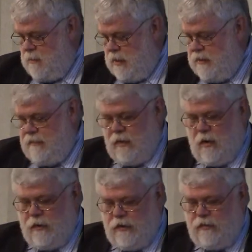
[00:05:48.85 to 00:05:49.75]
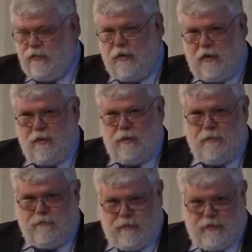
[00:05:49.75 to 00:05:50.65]
But difficult issues include,
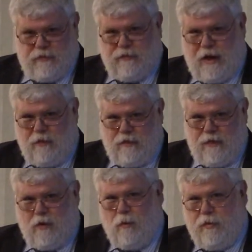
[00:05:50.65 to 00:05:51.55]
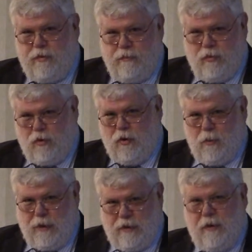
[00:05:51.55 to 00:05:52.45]
for instance, how to deal with the
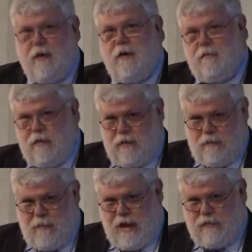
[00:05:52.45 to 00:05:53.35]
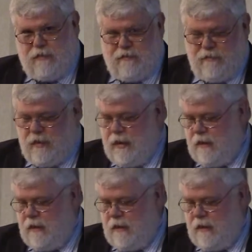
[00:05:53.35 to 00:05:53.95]
procurement for their massive